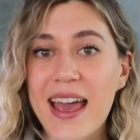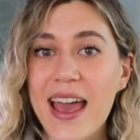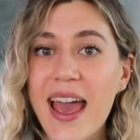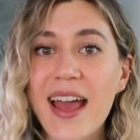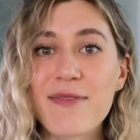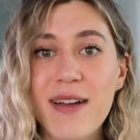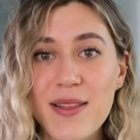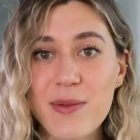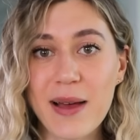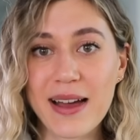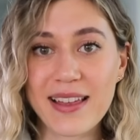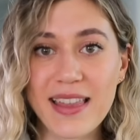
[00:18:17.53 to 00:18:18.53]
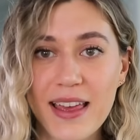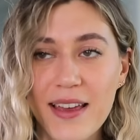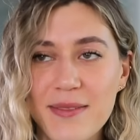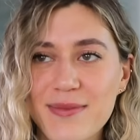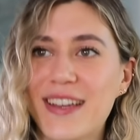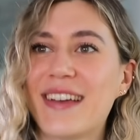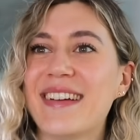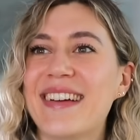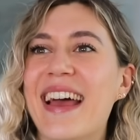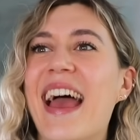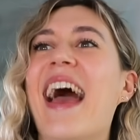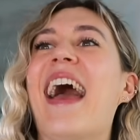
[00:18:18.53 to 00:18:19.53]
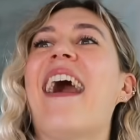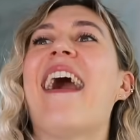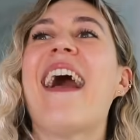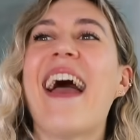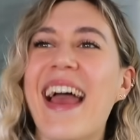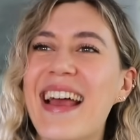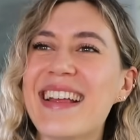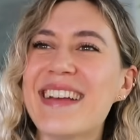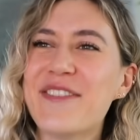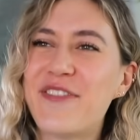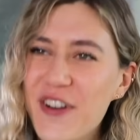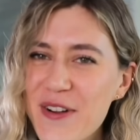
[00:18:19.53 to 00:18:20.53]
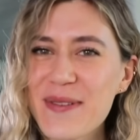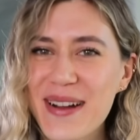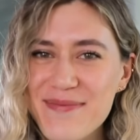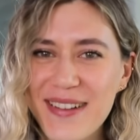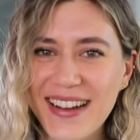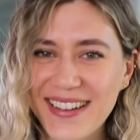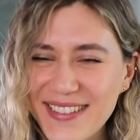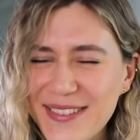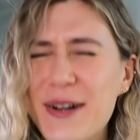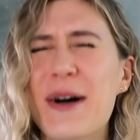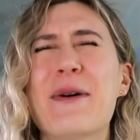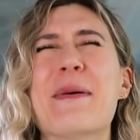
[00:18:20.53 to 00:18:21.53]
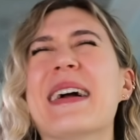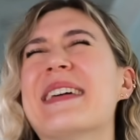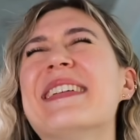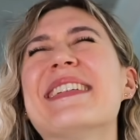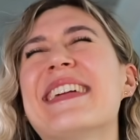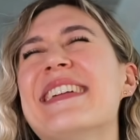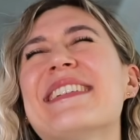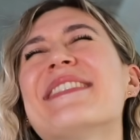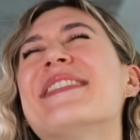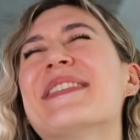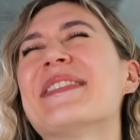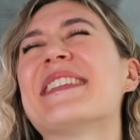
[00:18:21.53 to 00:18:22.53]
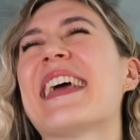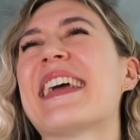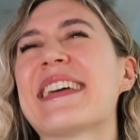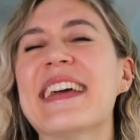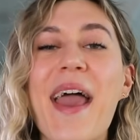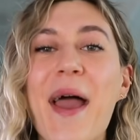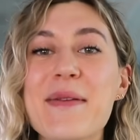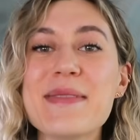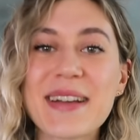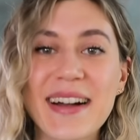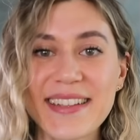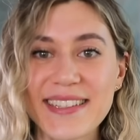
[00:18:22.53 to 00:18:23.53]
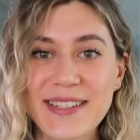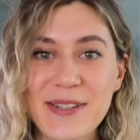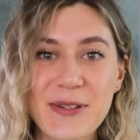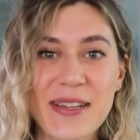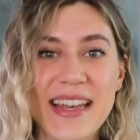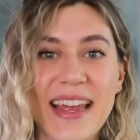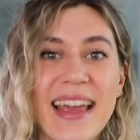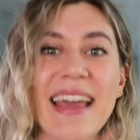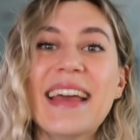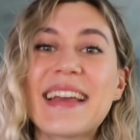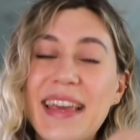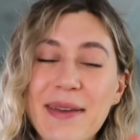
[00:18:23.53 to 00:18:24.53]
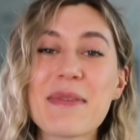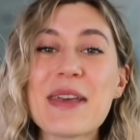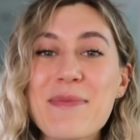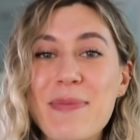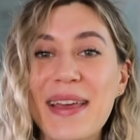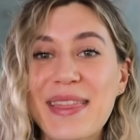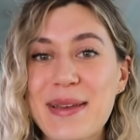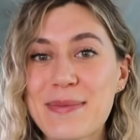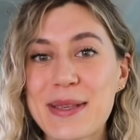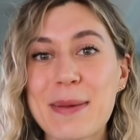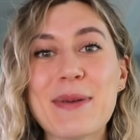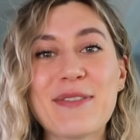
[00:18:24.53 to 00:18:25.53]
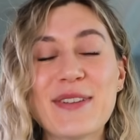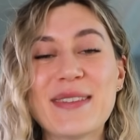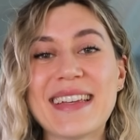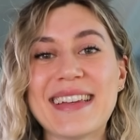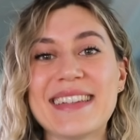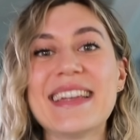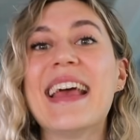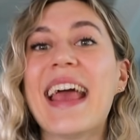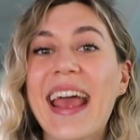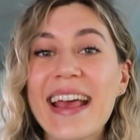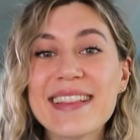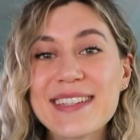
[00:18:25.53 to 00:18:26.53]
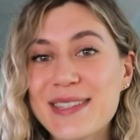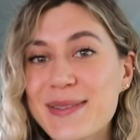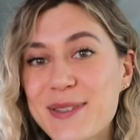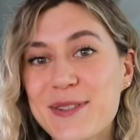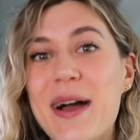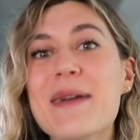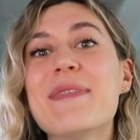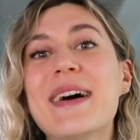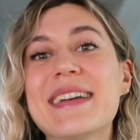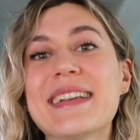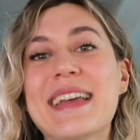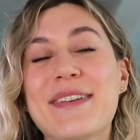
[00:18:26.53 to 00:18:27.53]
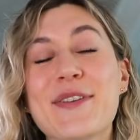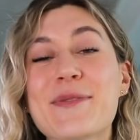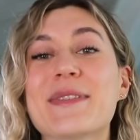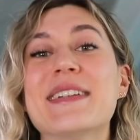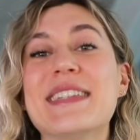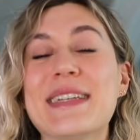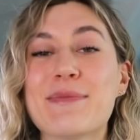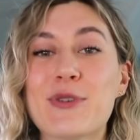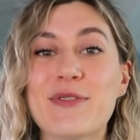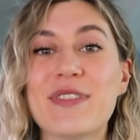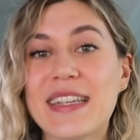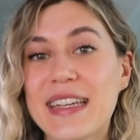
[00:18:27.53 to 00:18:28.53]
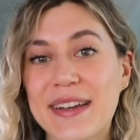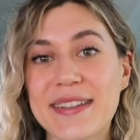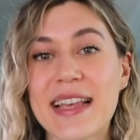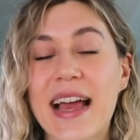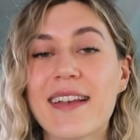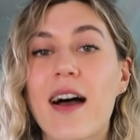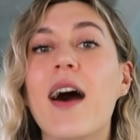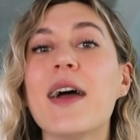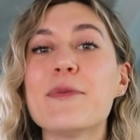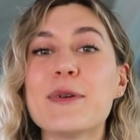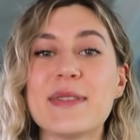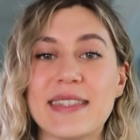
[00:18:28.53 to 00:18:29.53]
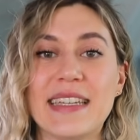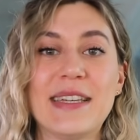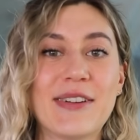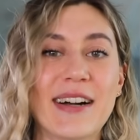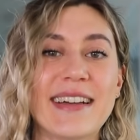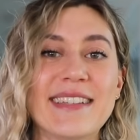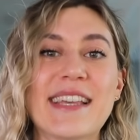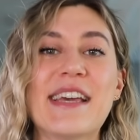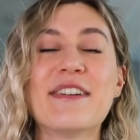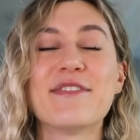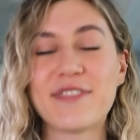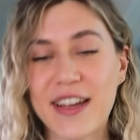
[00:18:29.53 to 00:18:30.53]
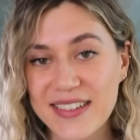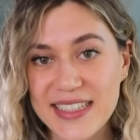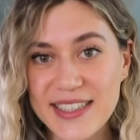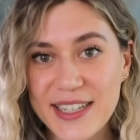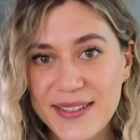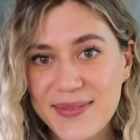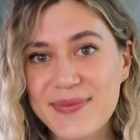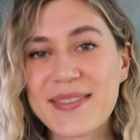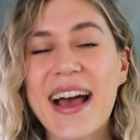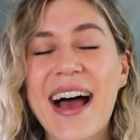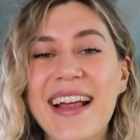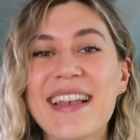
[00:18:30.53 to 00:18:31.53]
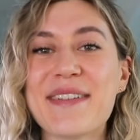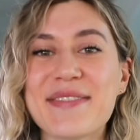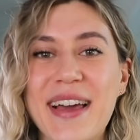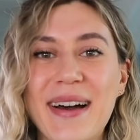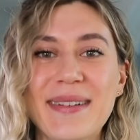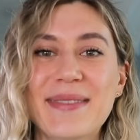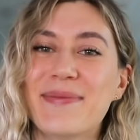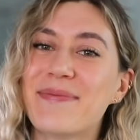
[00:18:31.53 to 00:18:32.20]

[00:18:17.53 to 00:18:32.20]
head round the back of the... foot round back. Oh my God, I don't know what I'm saying. I hope you guys enjoyed it. Give me a big thumbs up if you did. Hit the subscribe button if you want to see more videos, and I will see you guys very soon. I love ya.